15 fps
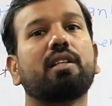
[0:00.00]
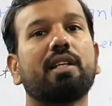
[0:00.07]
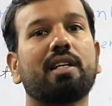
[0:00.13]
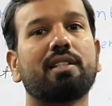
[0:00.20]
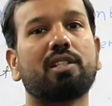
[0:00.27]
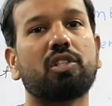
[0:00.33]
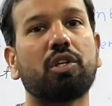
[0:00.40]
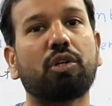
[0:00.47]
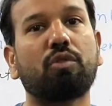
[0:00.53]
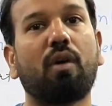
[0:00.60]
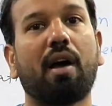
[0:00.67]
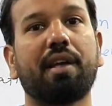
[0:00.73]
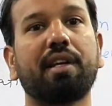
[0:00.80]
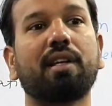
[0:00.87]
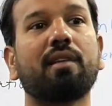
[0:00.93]
they are just
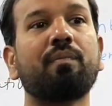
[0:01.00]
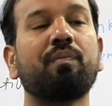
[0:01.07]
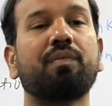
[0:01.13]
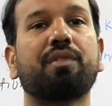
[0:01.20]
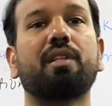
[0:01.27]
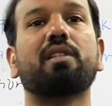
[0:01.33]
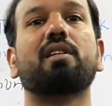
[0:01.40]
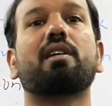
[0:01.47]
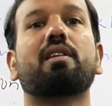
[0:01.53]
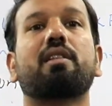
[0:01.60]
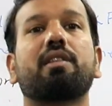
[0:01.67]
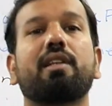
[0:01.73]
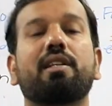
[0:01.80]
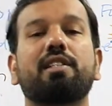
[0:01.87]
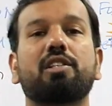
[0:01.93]
requiring
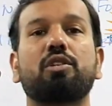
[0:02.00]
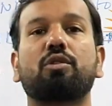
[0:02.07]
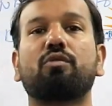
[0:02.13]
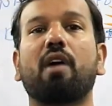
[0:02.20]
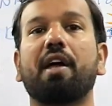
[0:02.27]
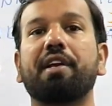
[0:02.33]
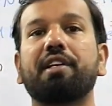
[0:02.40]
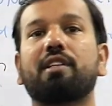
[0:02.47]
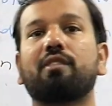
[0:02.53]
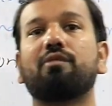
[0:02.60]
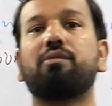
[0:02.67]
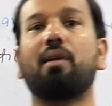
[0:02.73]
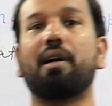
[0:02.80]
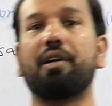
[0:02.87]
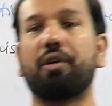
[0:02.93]
some
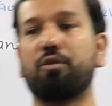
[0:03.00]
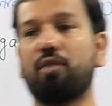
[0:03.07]
fund